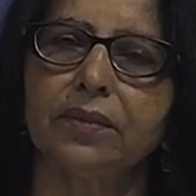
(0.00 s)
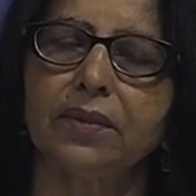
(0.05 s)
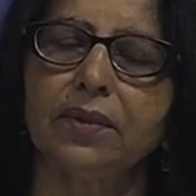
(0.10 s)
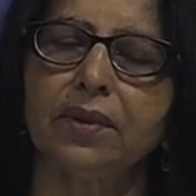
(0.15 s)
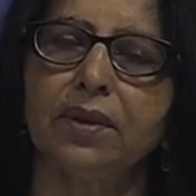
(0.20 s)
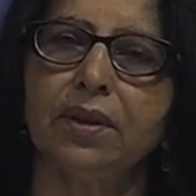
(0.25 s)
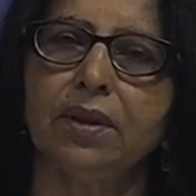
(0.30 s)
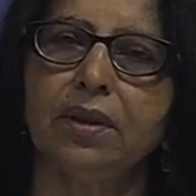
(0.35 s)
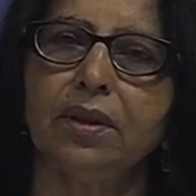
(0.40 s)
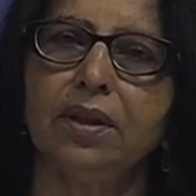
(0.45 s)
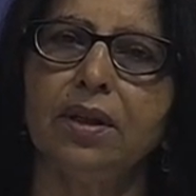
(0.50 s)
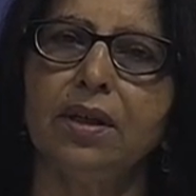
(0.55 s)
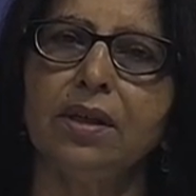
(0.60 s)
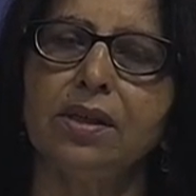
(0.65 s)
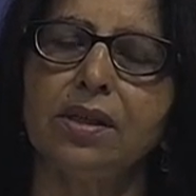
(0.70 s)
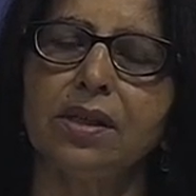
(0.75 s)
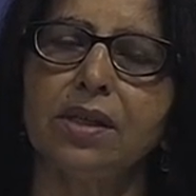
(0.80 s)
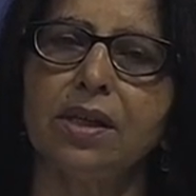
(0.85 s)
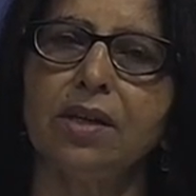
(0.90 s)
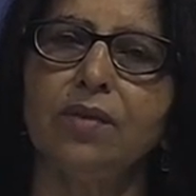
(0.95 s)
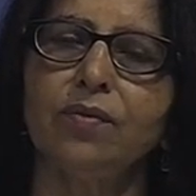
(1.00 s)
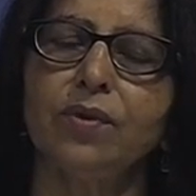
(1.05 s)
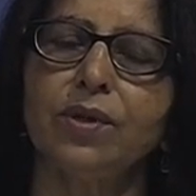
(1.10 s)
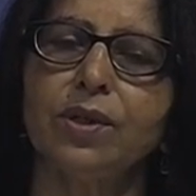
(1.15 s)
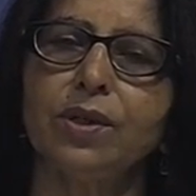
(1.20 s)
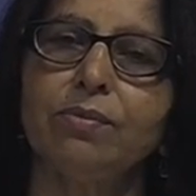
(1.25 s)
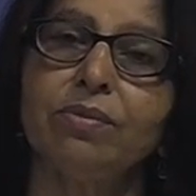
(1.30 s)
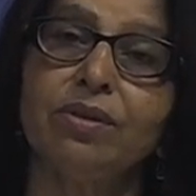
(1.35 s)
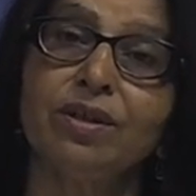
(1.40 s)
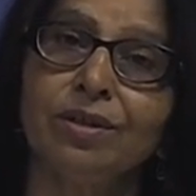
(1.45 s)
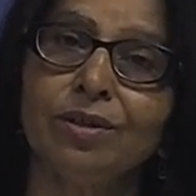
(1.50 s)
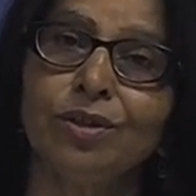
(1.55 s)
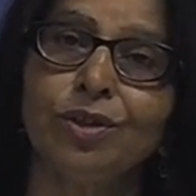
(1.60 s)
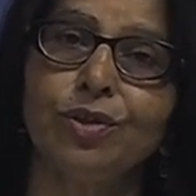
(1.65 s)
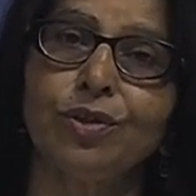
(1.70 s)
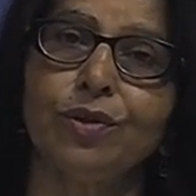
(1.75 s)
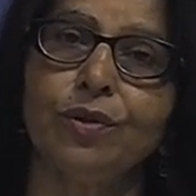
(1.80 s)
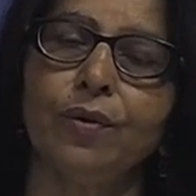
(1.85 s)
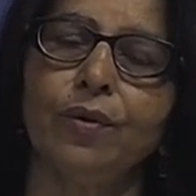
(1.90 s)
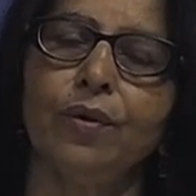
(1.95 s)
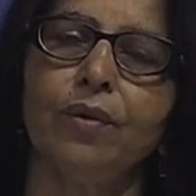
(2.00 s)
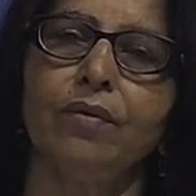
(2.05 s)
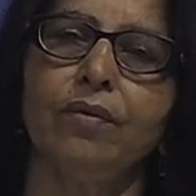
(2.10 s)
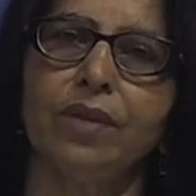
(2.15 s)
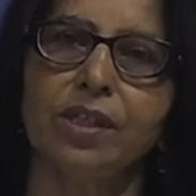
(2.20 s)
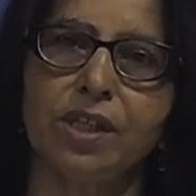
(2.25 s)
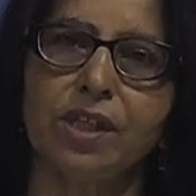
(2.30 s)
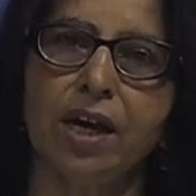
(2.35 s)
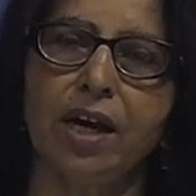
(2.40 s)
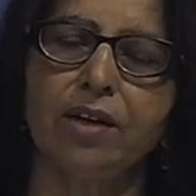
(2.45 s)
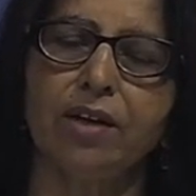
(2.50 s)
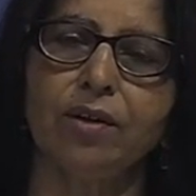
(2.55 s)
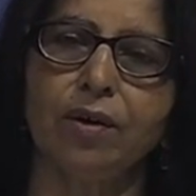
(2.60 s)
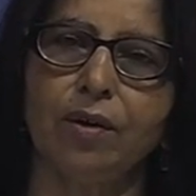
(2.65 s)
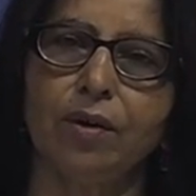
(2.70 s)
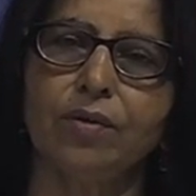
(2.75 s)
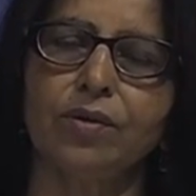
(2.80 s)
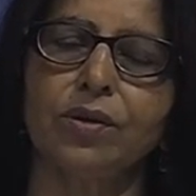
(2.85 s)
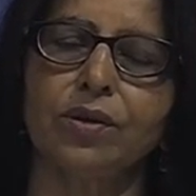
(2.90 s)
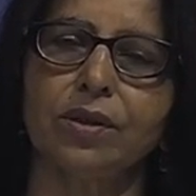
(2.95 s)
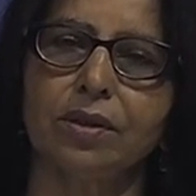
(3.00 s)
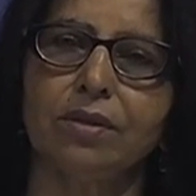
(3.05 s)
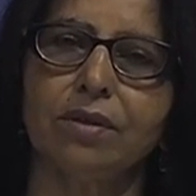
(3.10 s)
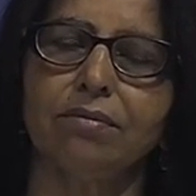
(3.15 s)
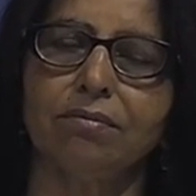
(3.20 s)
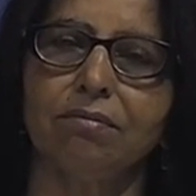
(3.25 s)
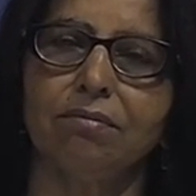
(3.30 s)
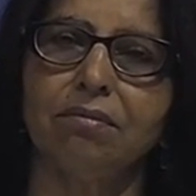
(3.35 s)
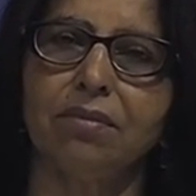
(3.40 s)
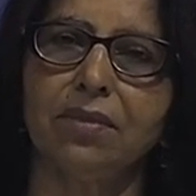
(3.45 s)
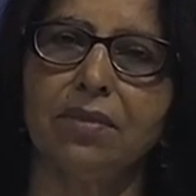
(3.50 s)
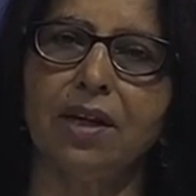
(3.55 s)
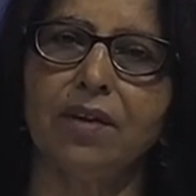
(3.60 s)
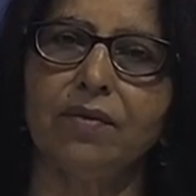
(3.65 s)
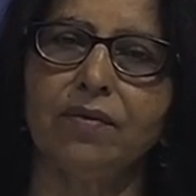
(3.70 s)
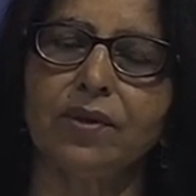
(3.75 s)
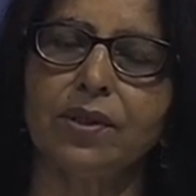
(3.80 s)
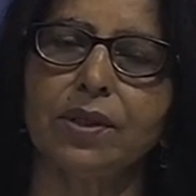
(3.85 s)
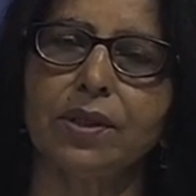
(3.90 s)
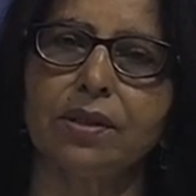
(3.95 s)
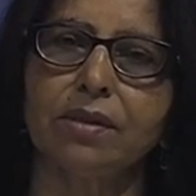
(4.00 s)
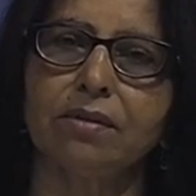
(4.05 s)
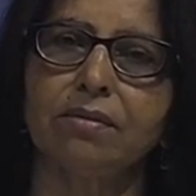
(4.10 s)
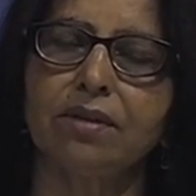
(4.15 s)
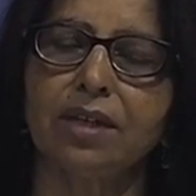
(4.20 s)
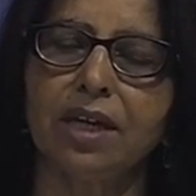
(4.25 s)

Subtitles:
it was a British rule which had caused it, that was